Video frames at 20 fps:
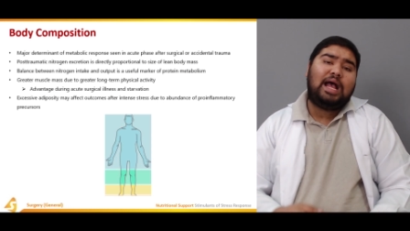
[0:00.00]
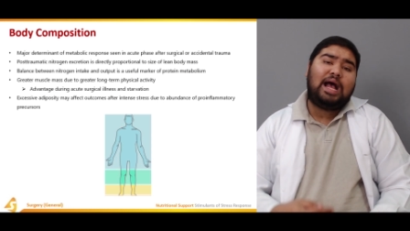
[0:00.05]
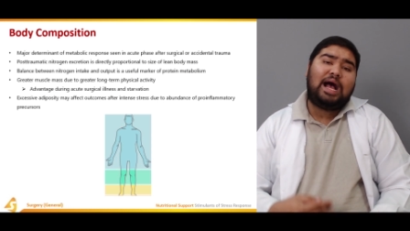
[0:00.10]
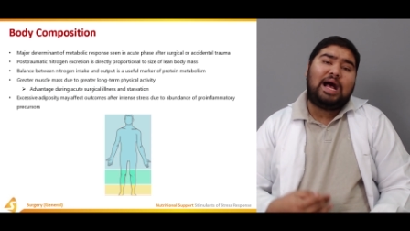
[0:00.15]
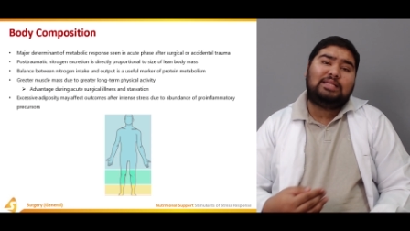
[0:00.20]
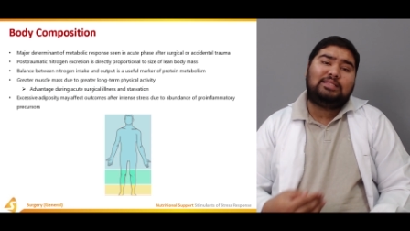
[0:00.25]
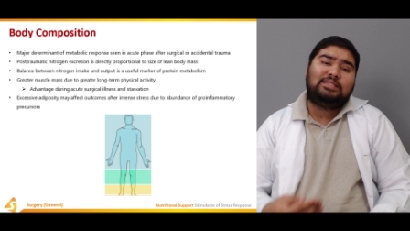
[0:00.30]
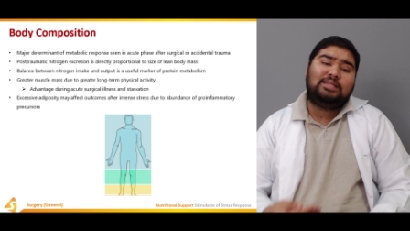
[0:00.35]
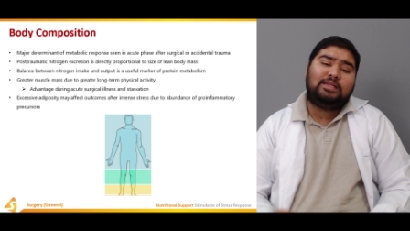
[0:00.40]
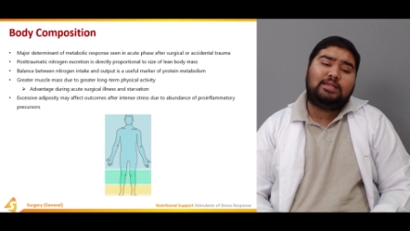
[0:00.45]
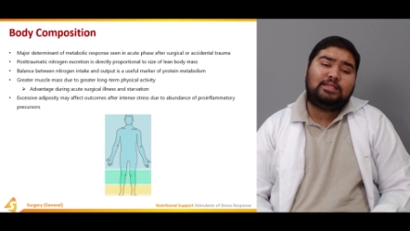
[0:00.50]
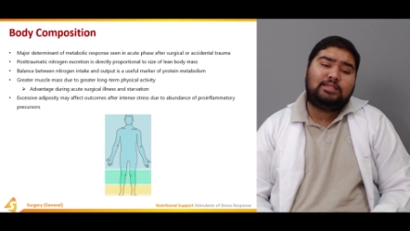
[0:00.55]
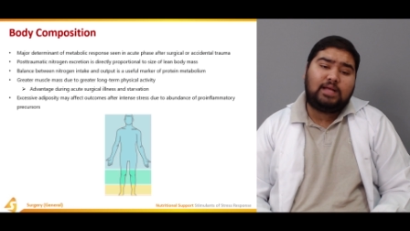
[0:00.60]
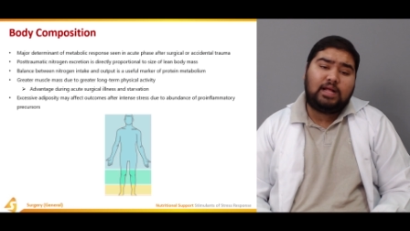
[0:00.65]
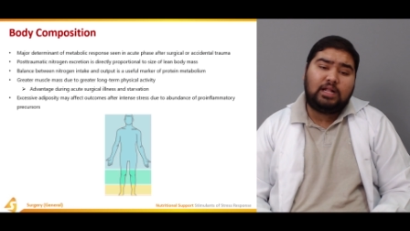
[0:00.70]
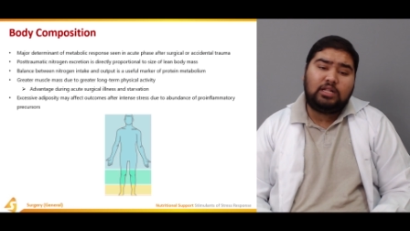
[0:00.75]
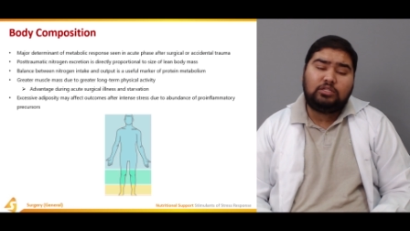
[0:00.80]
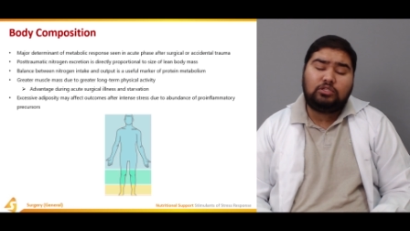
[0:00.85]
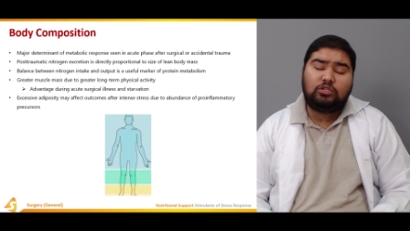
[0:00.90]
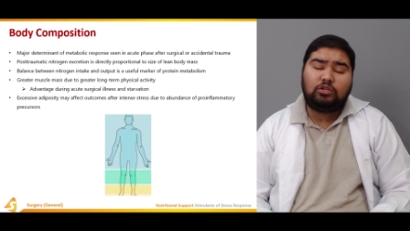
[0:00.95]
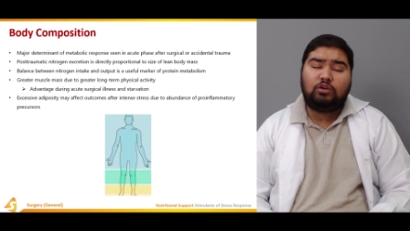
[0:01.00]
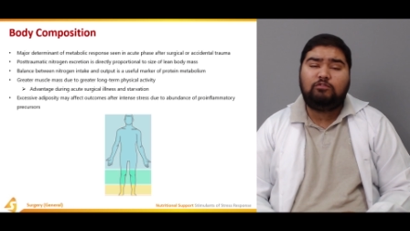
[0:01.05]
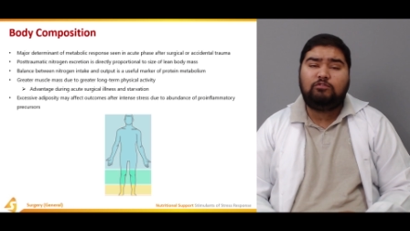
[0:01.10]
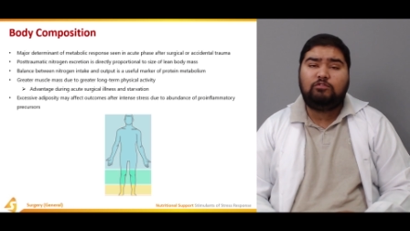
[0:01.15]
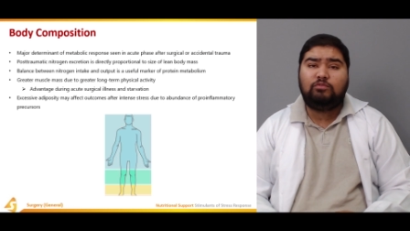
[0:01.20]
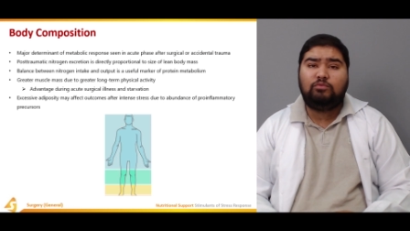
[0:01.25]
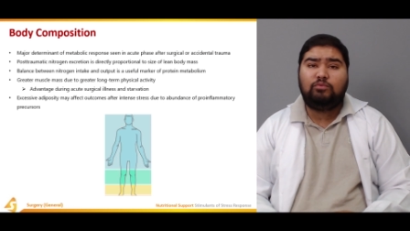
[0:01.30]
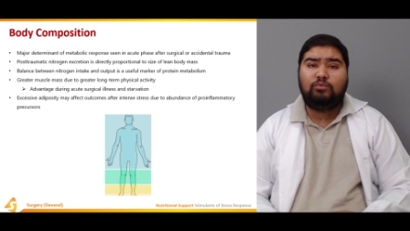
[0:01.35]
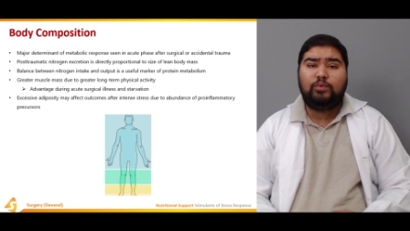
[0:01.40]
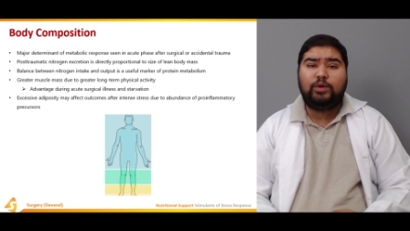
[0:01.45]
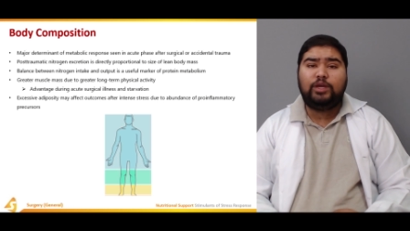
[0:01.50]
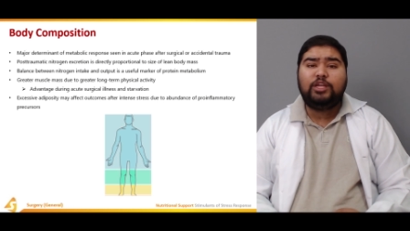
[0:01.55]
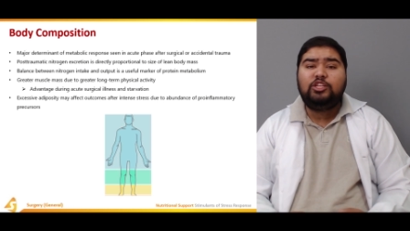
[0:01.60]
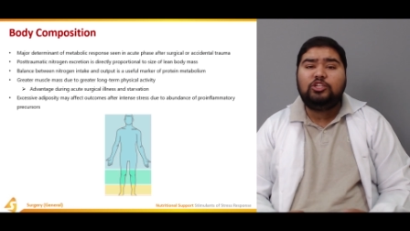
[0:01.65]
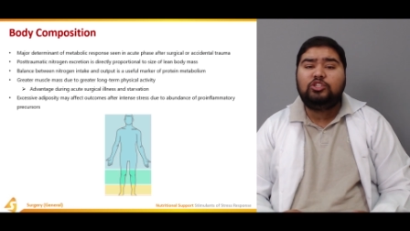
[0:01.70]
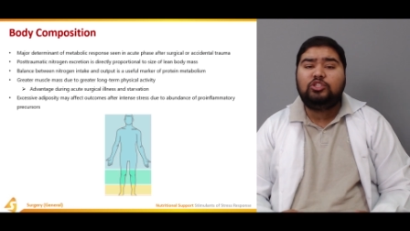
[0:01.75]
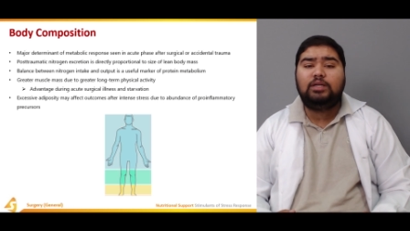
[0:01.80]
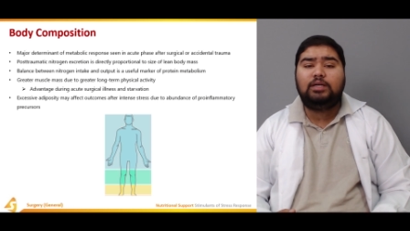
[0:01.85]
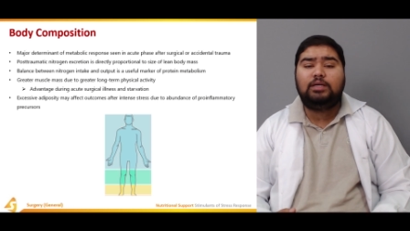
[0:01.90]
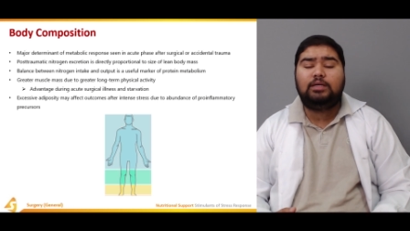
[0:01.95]
as a result of
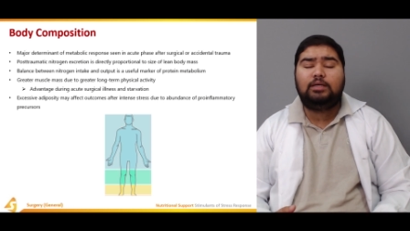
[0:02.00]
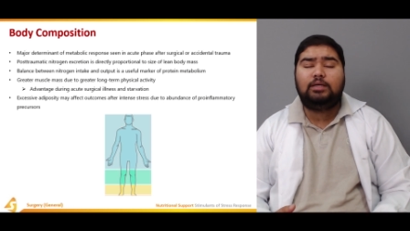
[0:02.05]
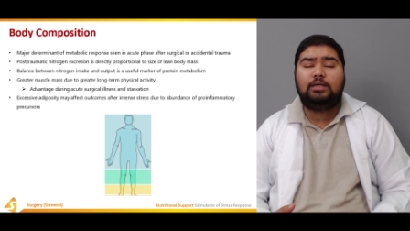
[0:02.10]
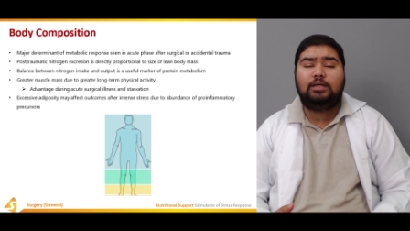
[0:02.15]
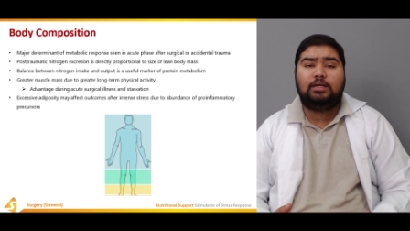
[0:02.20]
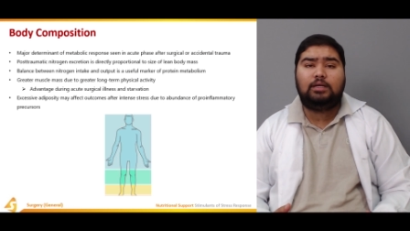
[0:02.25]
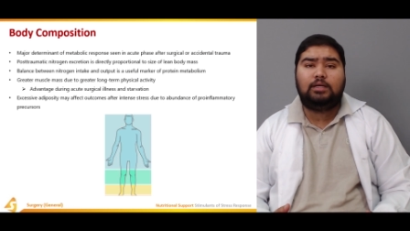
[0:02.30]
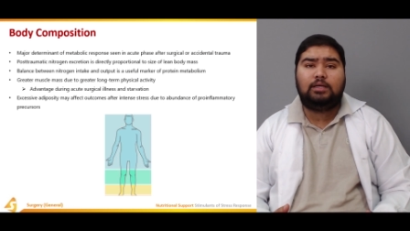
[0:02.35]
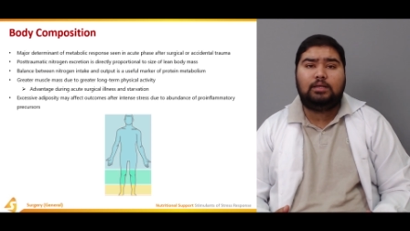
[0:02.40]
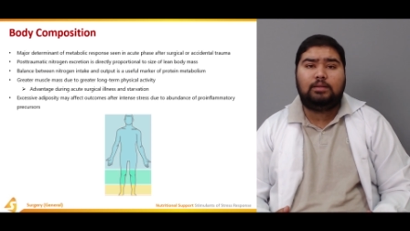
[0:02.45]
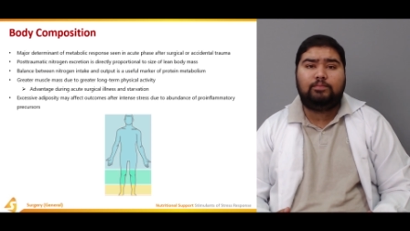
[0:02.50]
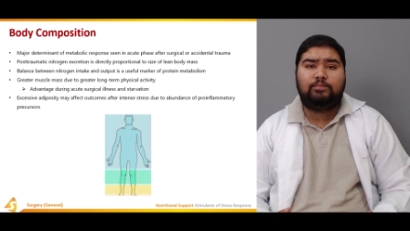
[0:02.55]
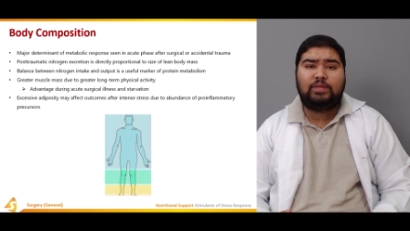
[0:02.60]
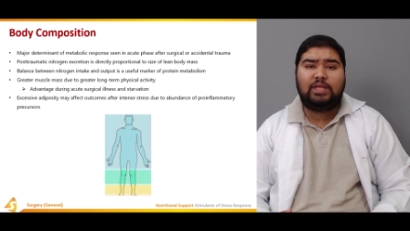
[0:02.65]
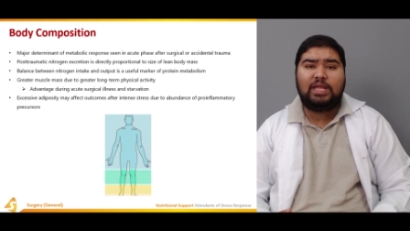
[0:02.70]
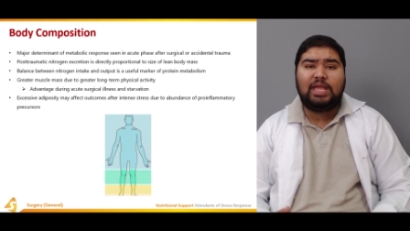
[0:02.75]
which the um,